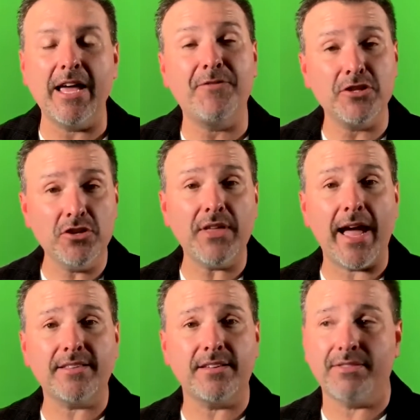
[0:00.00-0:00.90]
If you do
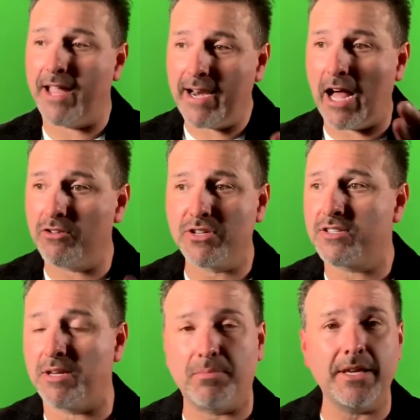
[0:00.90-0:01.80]
that, then I'll
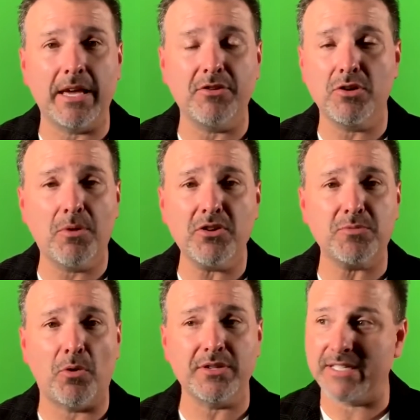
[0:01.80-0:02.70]
just simply give you your
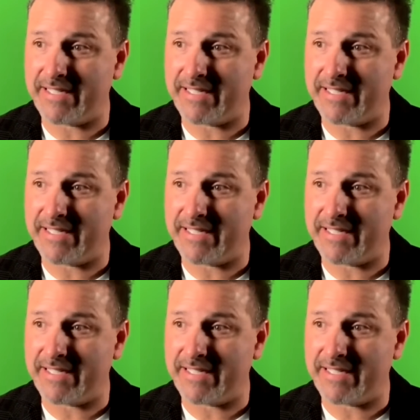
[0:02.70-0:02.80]
bonus points.